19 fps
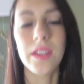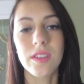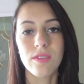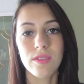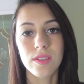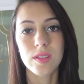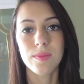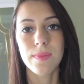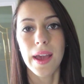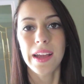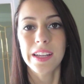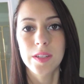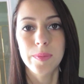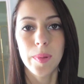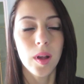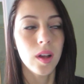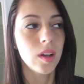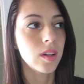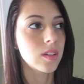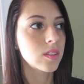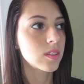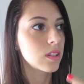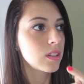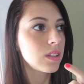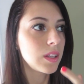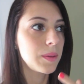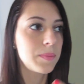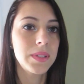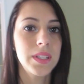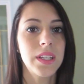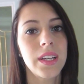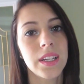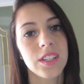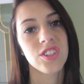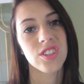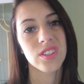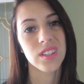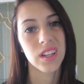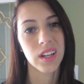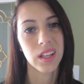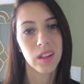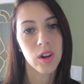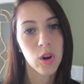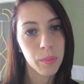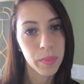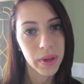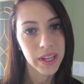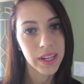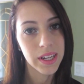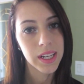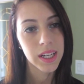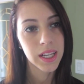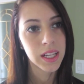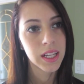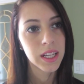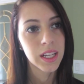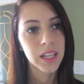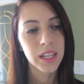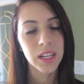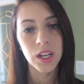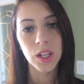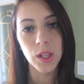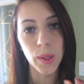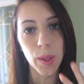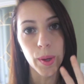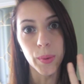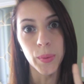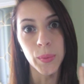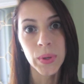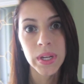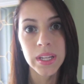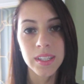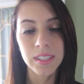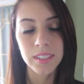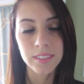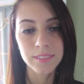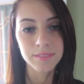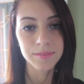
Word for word: new Smashbox lipstick. It's just like a little pink glow.